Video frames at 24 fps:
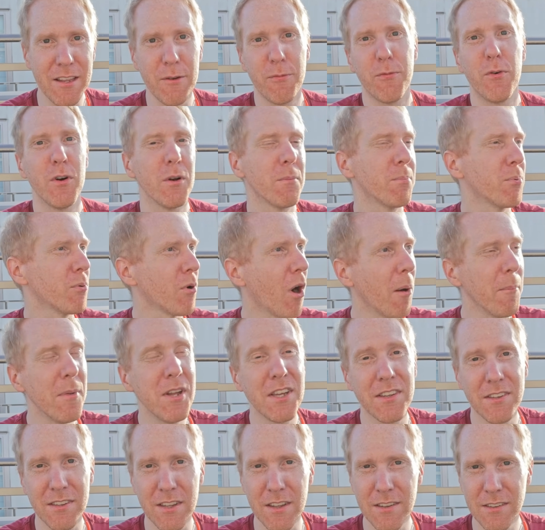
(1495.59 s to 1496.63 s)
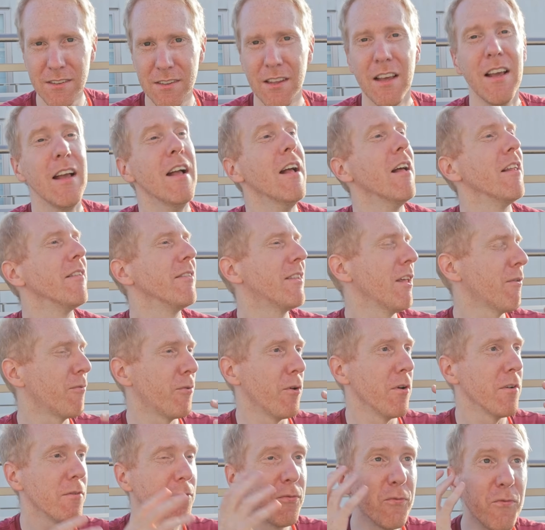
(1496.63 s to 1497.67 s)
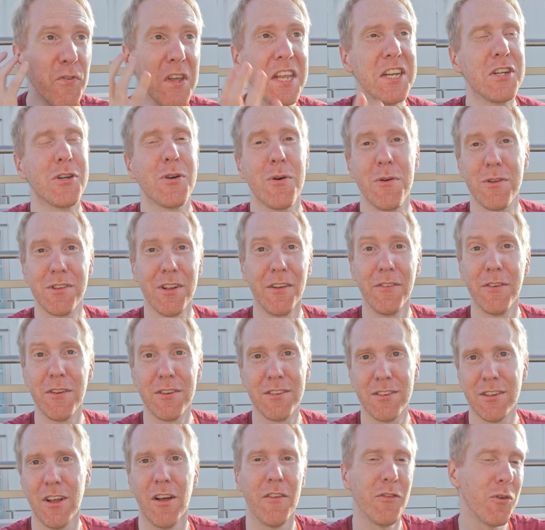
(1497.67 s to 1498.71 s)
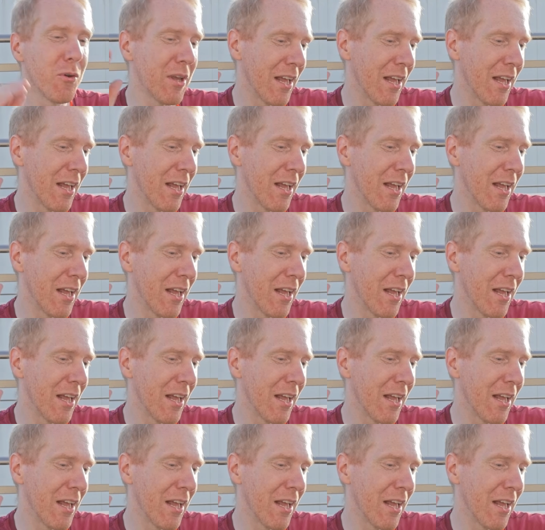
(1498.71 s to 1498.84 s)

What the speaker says: different prominences, different features on the sun.